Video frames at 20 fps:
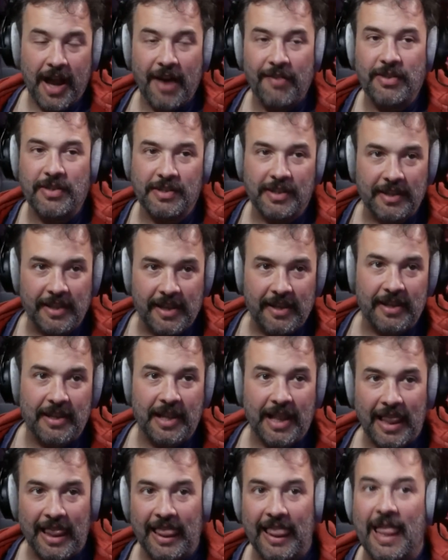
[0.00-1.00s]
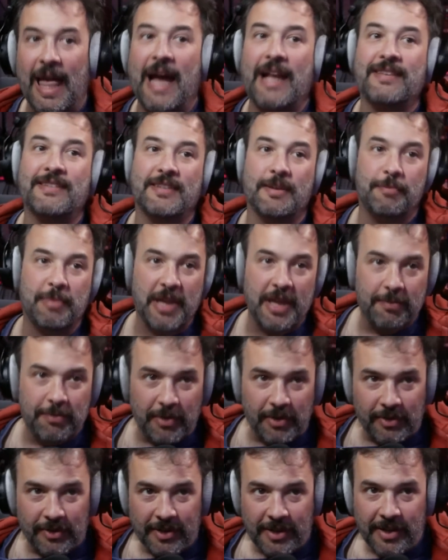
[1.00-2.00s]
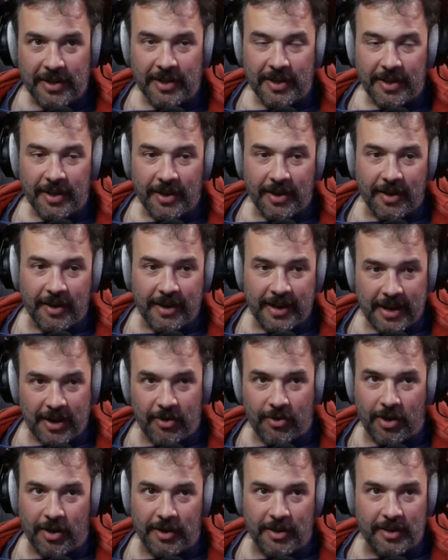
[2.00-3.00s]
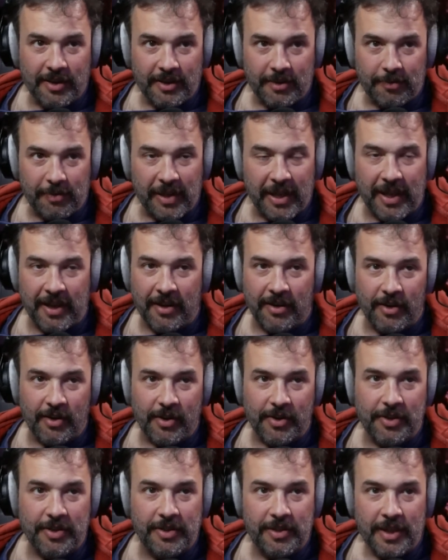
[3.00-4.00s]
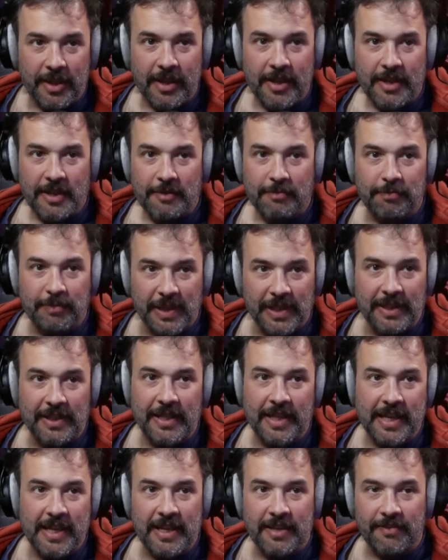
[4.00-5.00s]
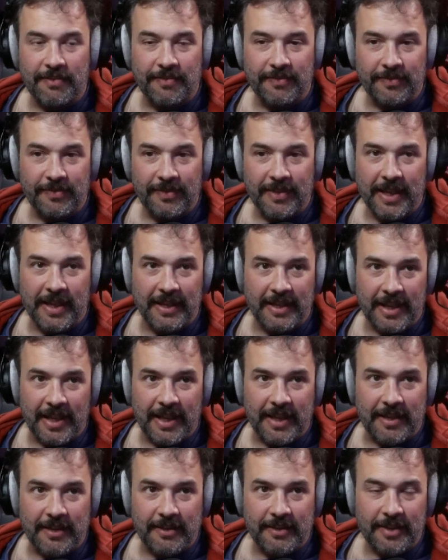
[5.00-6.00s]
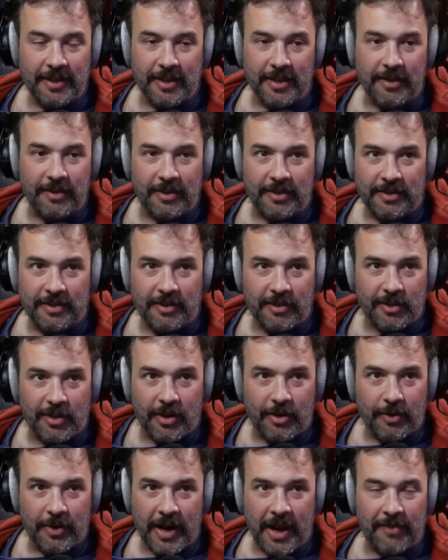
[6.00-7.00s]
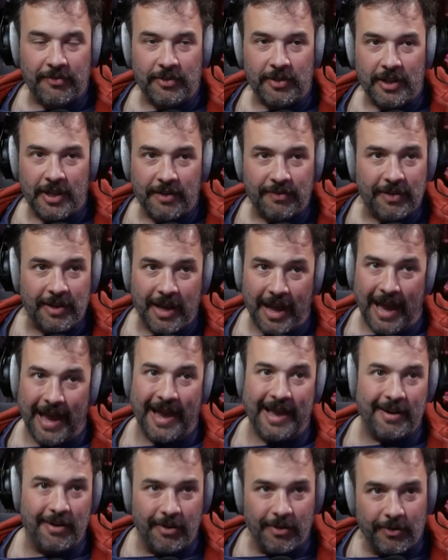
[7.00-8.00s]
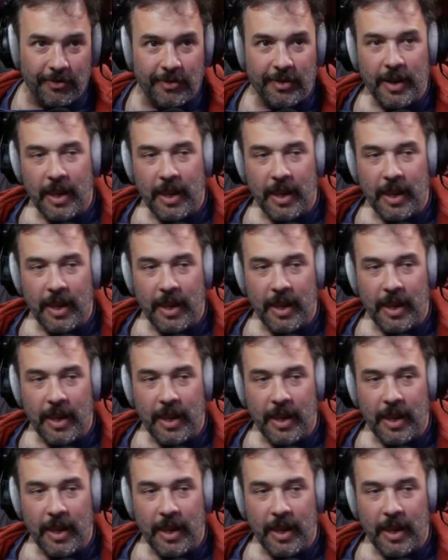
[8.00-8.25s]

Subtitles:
Obviously, like lots of people here on the planet Earth believe that, like, you know, there, you go to an afterlife. I don't,